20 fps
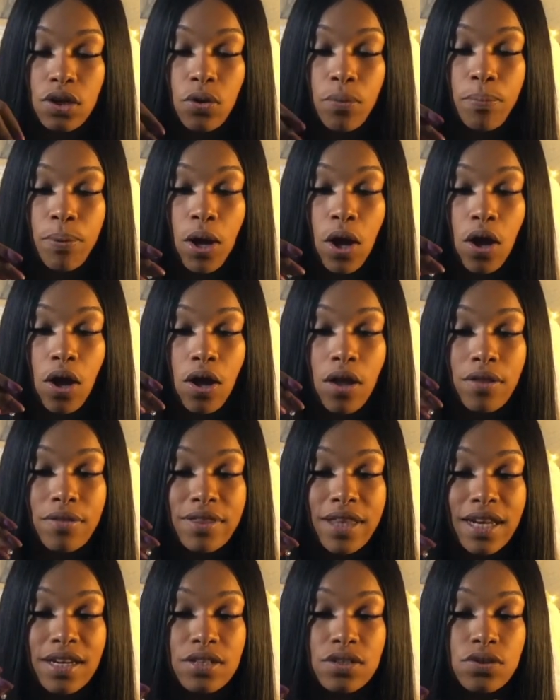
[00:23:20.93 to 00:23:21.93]
ball
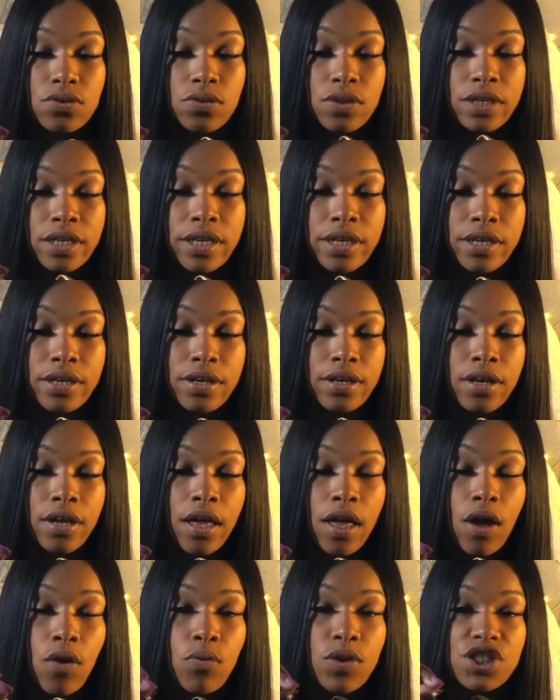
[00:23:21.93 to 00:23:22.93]
that is on there,
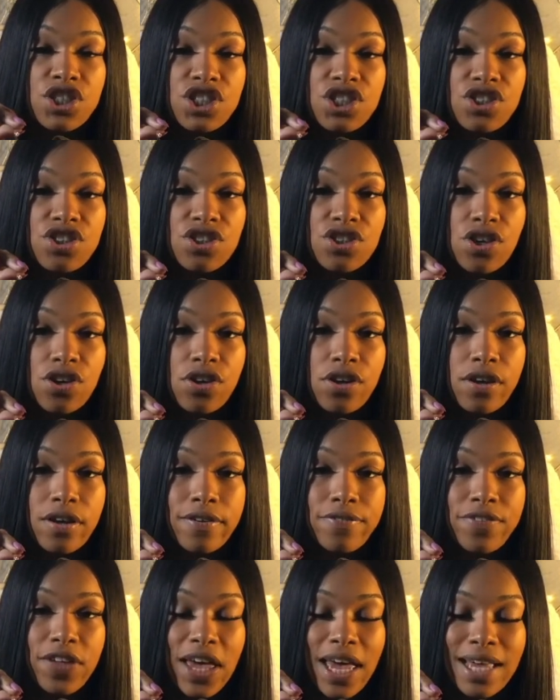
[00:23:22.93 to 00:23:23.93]
which should serve
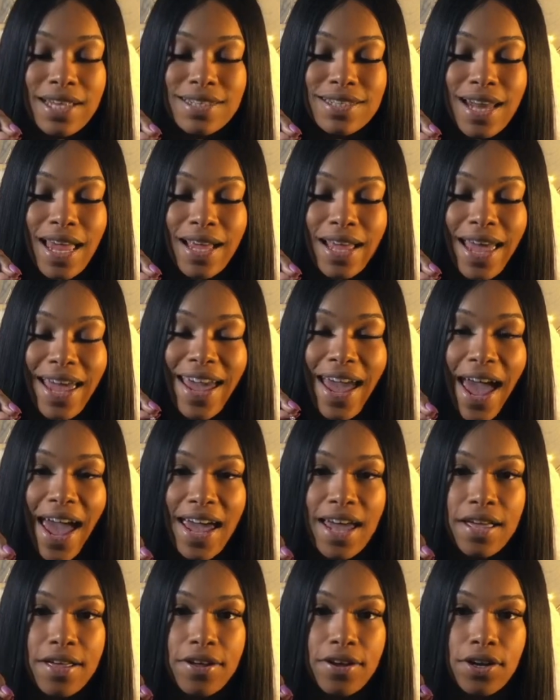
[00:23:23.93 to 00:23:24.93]
as like an
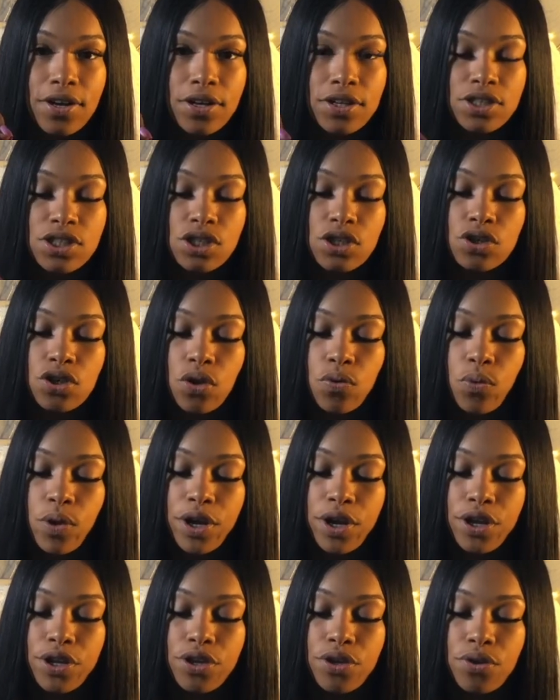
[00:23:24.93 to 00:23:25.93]
anchor to know
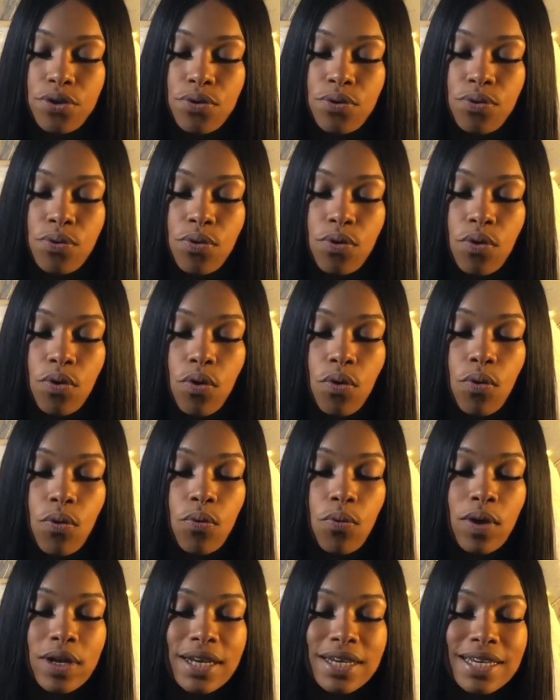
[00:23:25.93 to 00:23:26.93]
where you
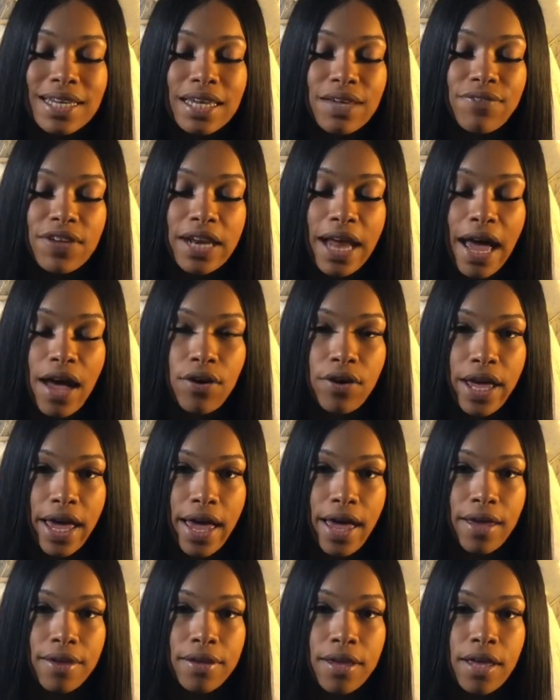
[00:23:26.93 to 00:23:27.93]
want to leave it out
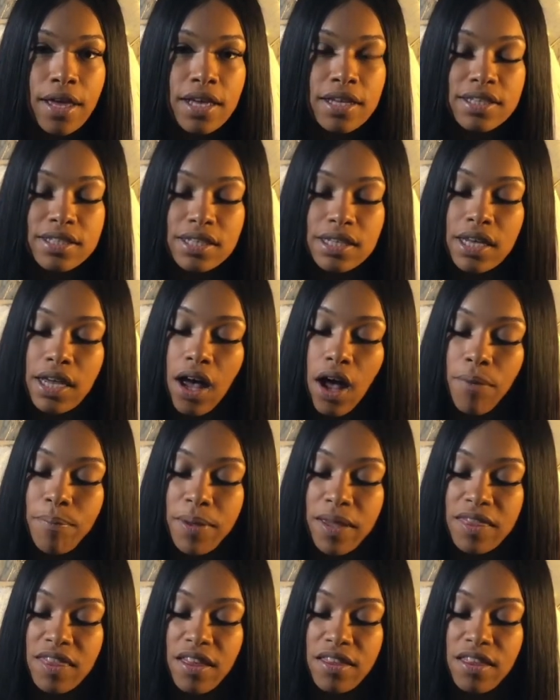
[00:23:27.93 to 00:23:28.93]
at. See,
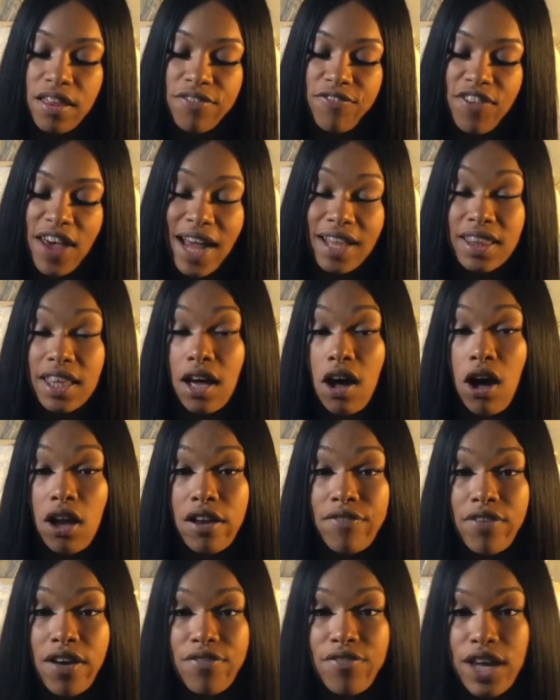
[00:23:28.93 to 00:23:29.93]
the fact that all
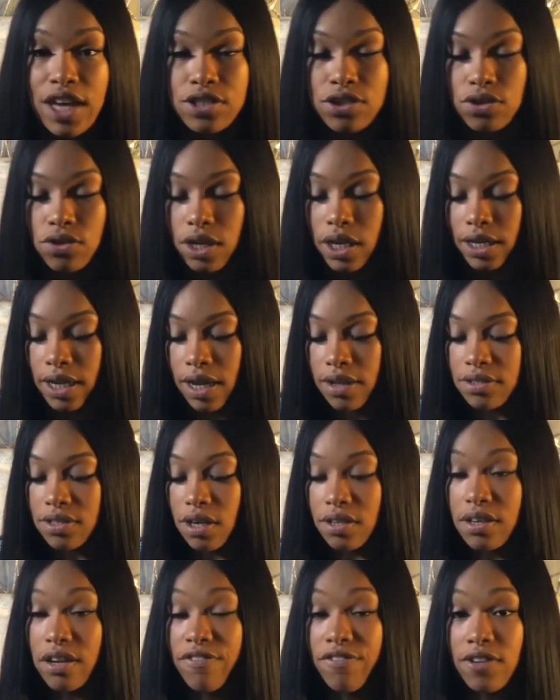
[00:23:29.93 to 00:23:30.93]
of our vaginal canals are
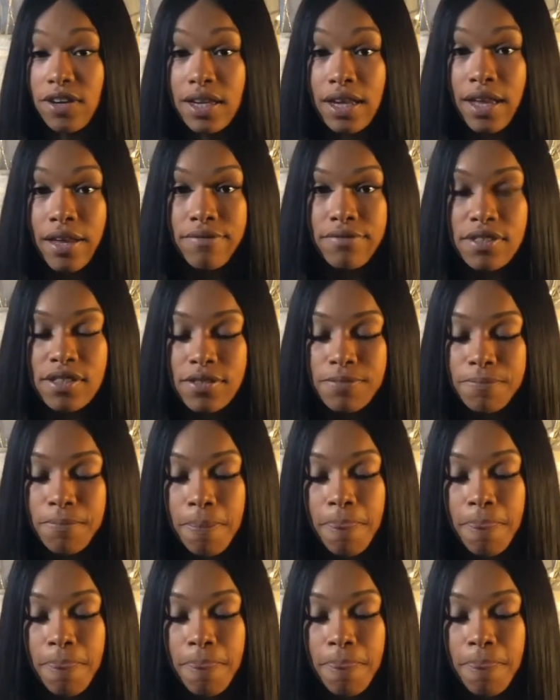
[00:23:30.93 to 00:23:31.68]
different lengths,